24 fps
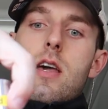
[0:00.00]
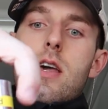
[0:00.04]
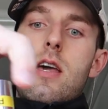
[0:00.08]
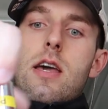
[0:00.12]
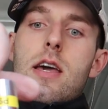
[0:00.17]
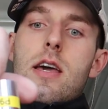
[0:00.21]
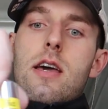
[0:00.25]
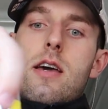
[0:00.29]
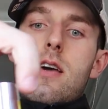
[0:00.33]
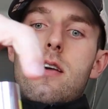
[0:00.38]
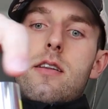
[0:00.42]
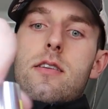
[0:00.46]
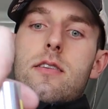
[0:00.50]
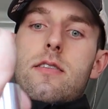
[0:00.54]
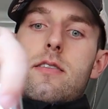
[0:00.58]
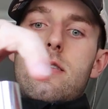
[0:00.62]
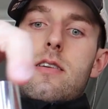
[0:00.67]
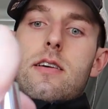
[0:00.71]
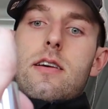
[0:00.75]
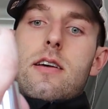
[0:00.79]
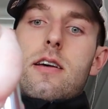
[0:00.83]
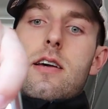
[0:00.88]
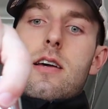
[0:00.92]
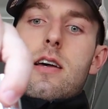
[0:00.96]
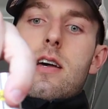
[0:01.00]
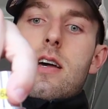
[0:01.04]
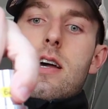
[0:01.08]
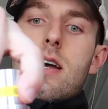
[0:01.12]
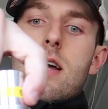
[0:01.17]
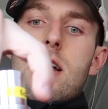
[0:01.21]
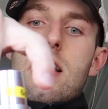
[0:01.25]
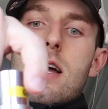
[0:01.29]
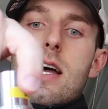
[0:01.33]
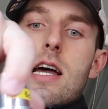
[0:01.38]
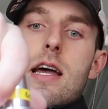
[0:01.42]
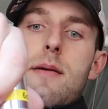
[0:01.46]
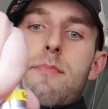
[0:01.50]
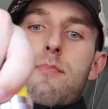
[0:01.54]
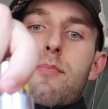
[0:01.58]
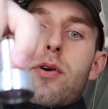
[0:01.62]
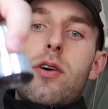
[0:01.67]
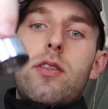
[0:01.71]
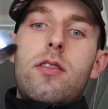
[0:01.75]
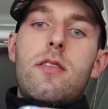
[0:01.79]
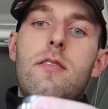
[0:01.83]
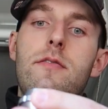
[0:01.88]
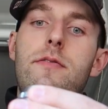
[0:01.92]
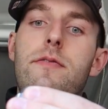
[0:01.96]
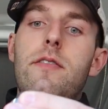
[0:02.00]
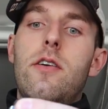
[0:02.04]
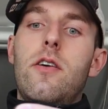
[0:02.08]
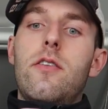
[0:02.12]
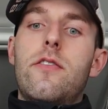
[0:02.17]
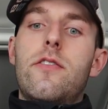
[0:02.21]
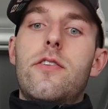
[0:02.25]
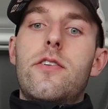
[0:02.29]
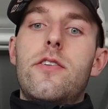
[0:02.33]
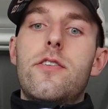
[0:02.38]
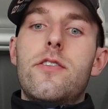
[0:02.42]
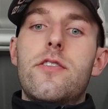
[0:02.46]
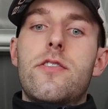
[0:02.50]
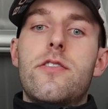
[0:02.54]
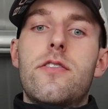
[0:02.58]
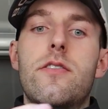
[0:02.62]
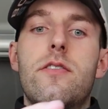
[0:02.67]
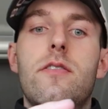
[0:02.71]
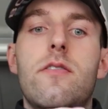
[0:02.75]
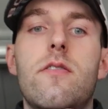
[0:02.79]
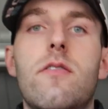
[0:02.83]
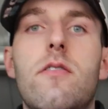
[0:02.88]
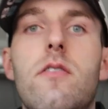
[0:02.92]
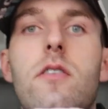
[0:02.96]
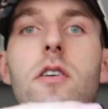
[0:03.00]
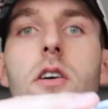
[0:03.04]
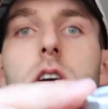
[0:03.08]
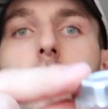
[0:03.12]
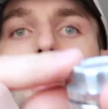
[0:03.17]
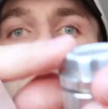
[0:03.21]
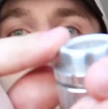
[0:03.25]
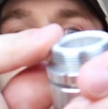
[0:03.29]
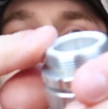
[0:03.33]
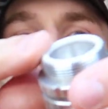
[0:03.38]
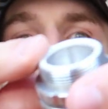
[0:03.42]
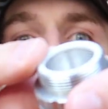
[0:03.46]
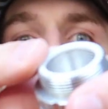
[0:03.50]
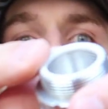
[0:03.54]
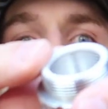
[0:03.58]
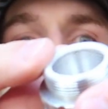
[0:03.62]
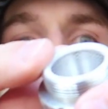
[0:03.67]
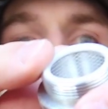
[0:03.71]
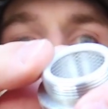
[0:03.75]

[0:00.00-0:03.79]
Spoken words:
And I put the filters right